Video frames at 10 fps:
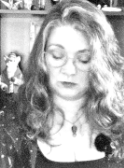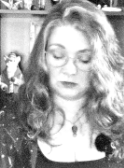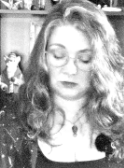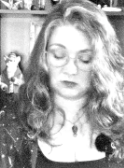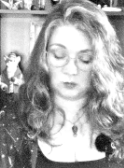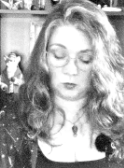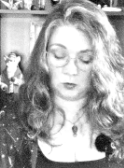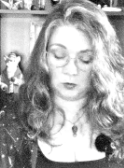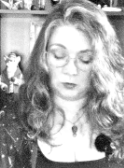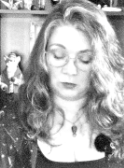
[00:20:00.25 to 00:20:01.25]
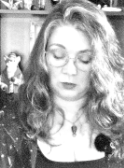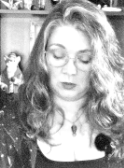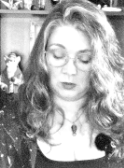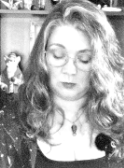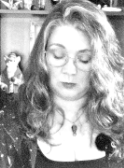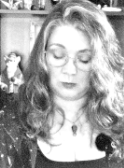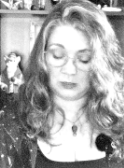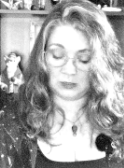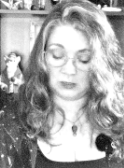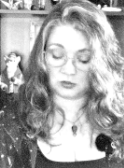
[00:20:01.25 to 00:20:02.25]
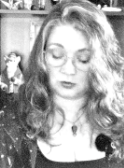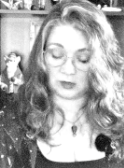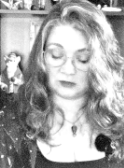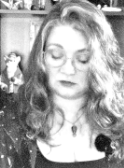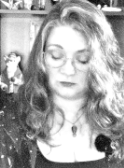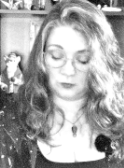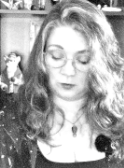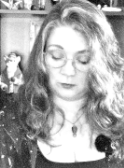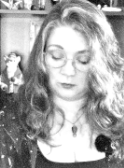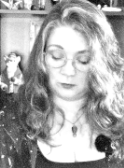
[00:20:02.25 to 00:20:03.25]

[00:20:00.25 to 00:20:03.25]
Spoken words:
to this world, but be ye transformed